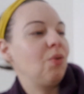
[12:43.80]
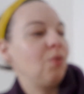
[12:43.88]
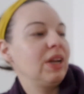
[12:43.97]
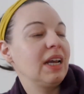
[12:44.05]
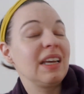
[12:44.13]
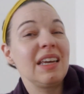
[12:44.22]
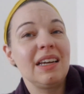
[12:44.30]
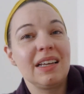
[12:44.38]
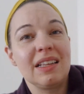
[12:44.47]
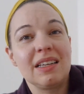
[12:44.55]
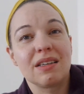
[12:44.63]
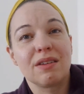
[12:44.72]
We like
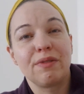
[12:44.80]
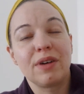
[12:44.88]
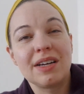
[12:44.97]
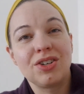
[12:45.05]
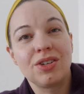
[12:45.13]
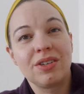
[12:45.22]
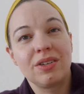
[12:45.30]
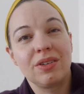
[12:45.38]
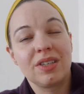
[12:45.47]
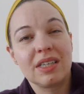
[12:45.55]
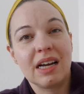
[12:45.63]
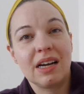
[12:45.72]
eating these fresh,
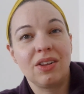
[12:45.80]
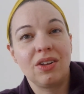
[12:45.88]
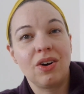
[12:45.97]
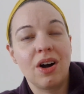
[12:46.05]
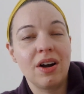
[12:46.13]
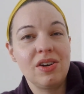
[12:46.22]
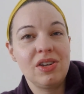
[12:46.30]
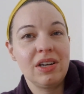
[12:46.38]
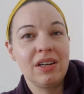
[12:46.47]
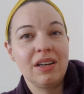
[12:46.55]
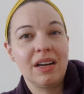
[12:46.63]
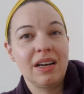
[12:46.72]
just out of the
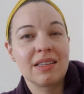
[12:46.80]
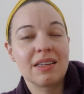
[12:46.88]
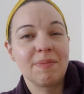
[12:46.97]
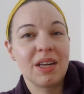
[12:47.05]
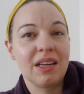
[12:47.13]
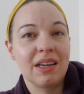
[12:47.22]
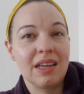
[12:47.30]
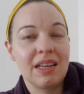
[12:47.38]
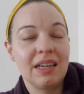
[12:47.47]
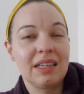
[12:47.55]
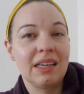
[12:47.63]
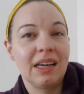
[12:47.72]
garden. It's something the
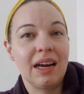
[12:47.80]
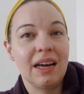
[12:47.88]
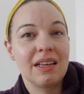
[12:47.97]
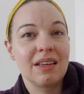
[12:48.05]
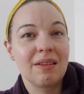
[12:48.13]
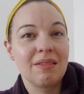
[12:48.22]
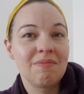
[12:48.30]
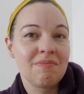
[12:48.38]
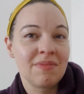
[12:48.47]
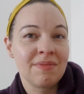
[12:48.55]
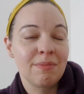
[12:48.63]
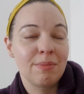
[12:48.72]
kids like
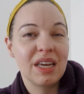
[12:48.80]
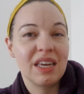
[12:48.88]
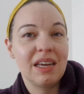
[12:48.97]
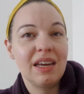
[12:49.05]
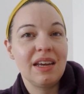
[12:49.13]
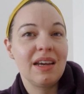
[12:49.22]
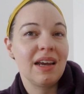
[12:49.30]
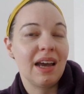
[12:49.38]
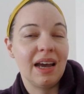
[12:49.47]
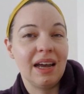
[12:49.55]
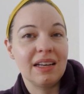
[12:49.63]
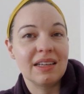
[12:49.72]
picking
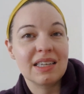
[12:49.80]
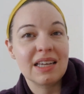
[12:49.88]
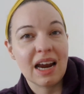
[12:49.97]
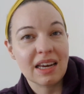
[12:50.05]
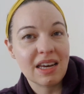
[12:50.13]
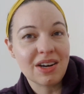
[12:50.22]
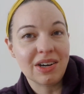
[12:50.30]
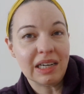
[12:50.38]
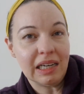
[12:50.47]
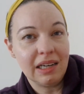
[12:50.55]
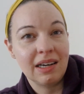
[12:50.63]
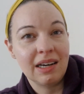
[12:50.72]
and snacking
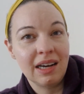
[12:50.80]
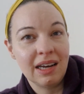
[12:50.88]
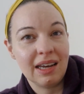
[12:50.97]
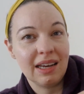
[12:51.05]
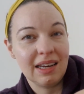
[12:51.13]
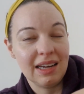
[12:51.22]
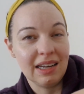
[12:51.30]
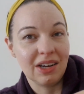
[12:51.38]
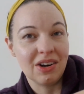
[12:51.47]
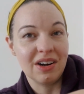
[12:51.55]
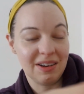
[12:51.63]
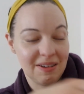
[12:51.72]
on in the
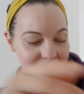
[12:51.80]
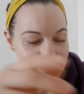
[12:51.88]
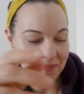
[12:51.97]
garden.